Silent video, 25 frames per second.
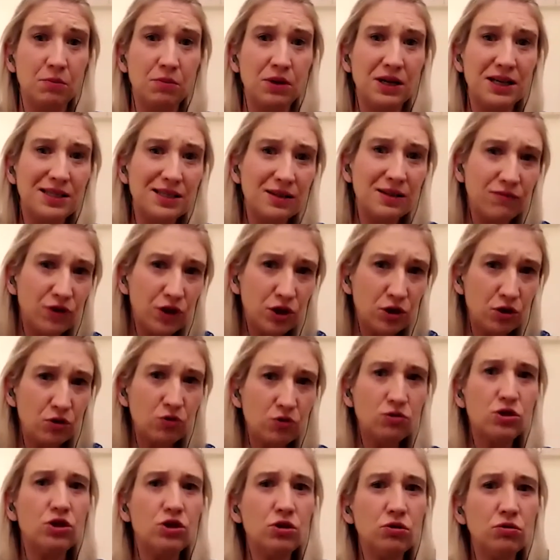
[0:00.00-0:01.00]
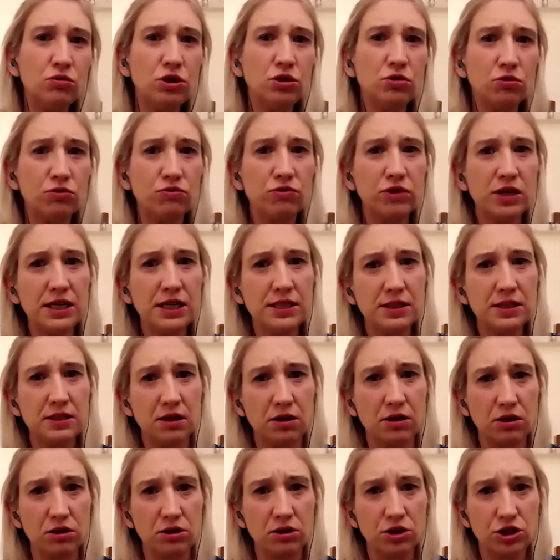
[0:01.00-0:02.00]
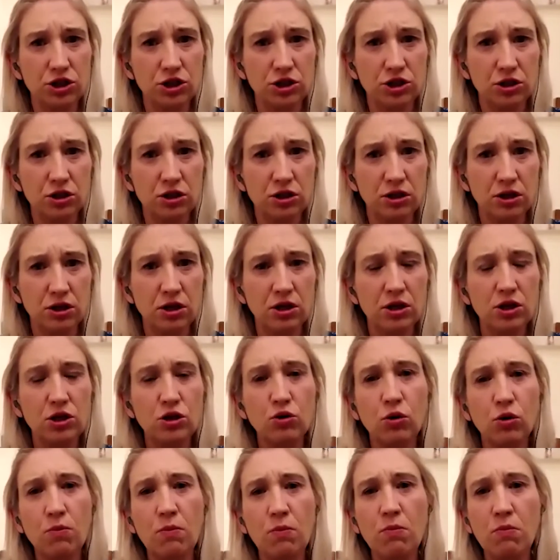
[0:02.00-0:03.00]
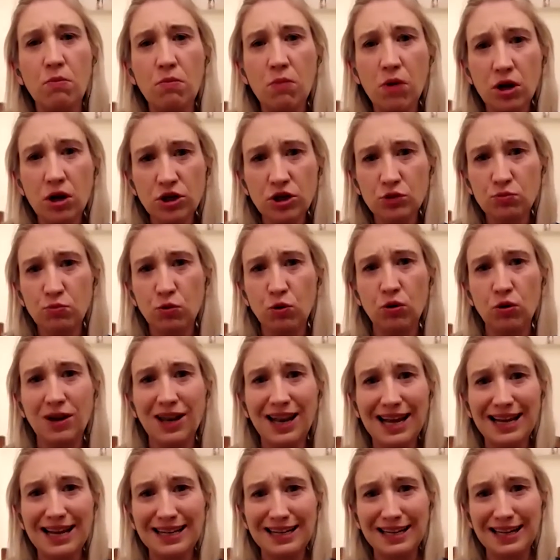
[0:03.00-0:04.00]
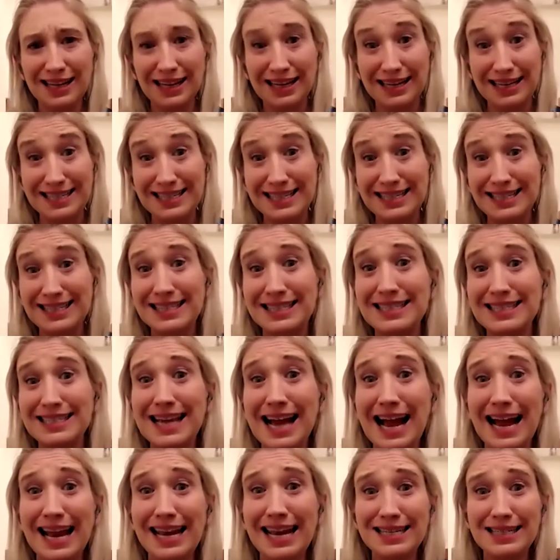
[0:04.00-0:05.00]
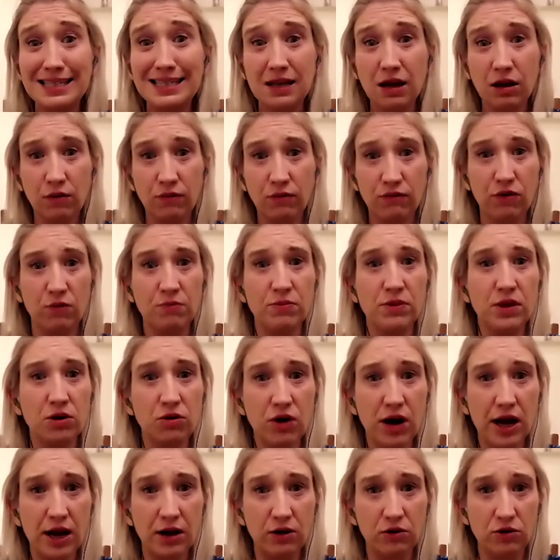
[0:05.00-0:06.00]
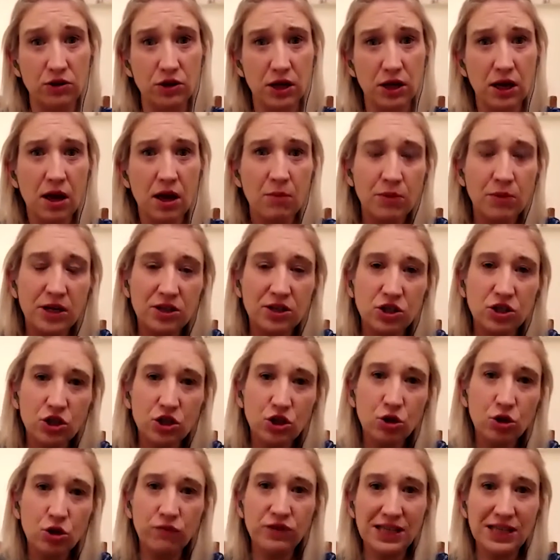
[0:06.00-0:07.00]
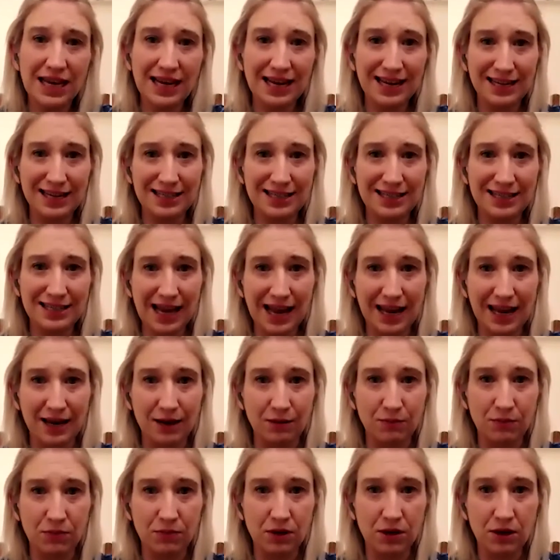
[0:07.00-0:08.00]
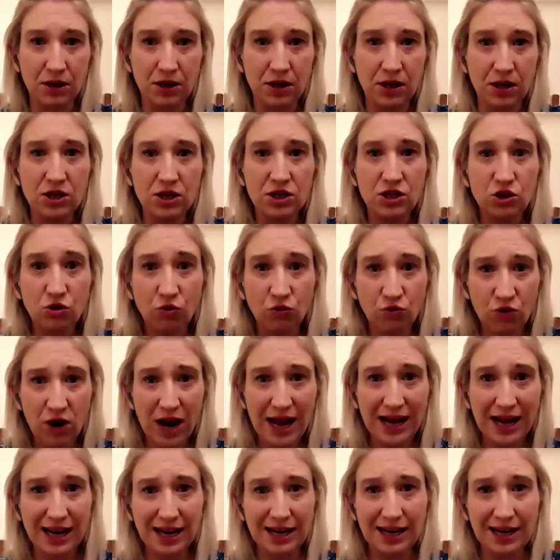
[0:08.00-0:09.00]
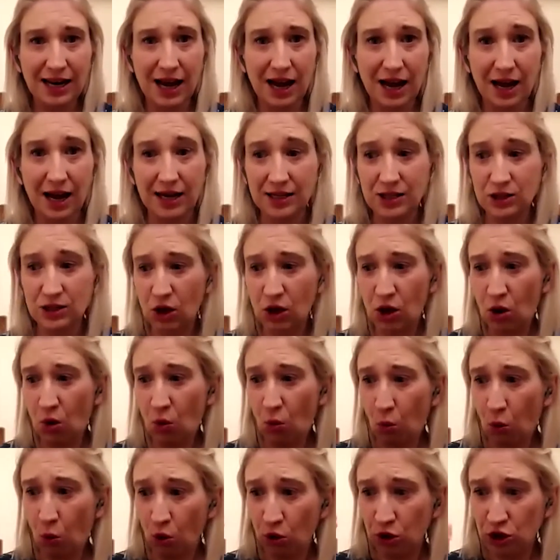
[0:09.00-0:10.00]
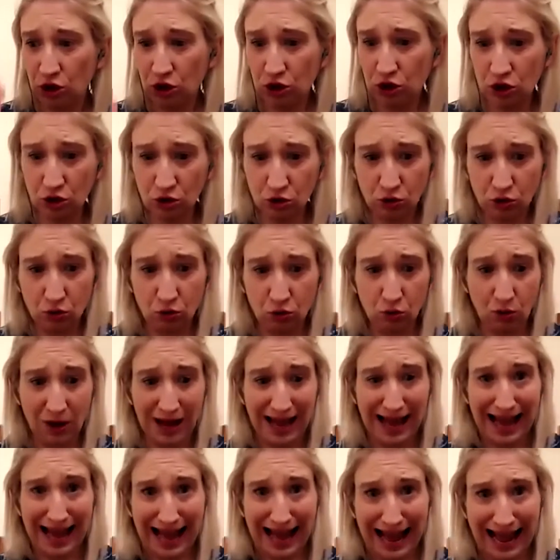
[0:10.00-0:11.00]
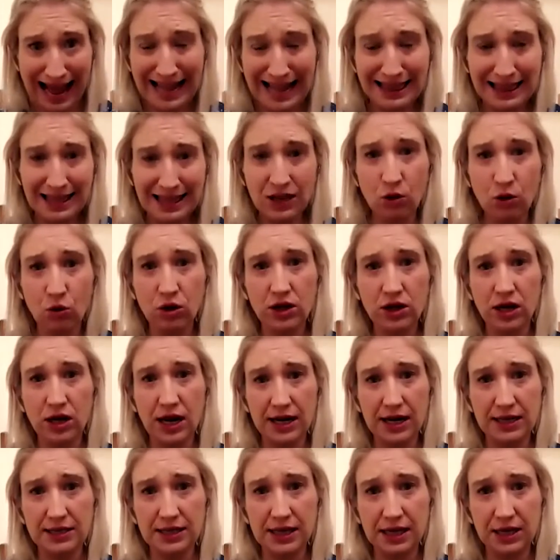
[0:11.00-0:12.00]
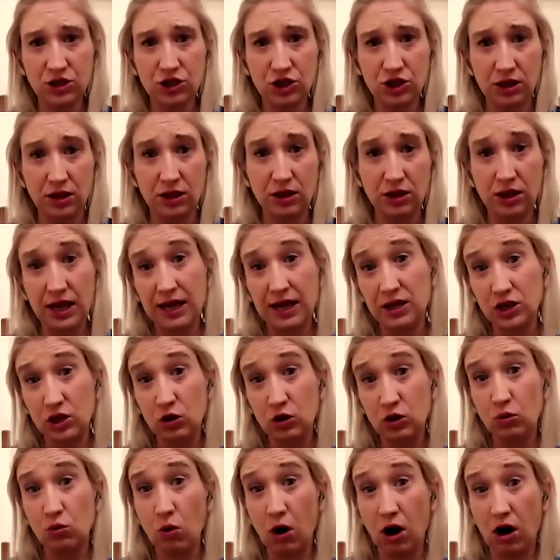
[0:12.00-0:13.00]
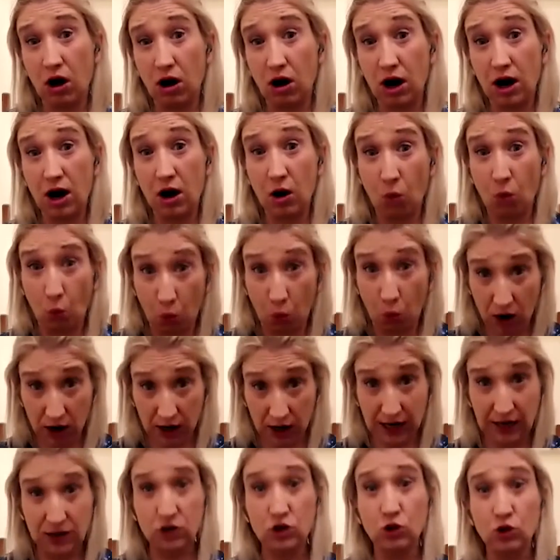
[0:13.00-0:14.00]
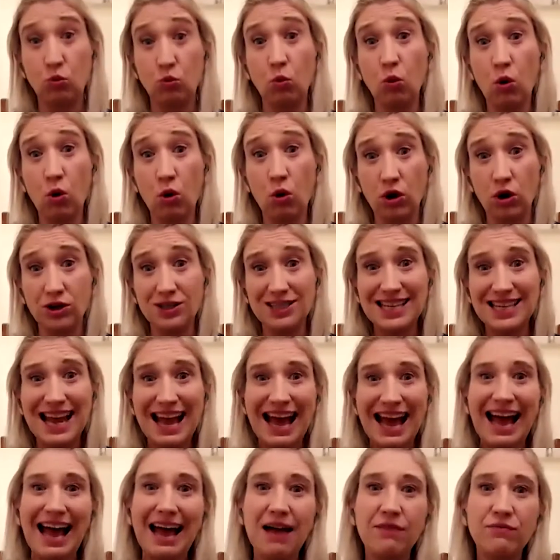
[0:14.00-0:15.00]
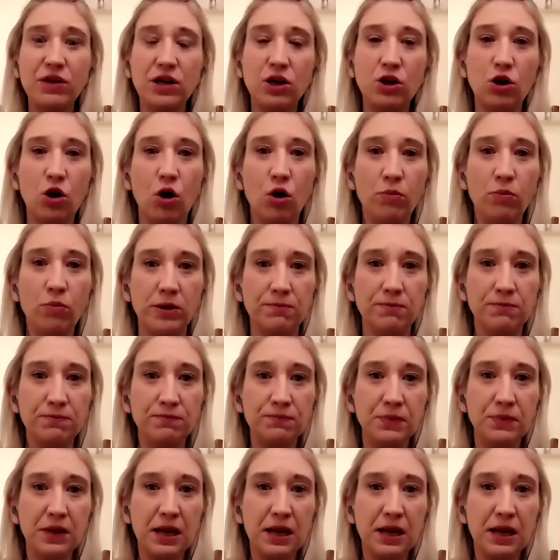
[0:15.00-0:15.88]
Because if you do your research, you're much more likely to stand out from the crowd because you've taken time to recognize what you and the organization that you are working towards have in common.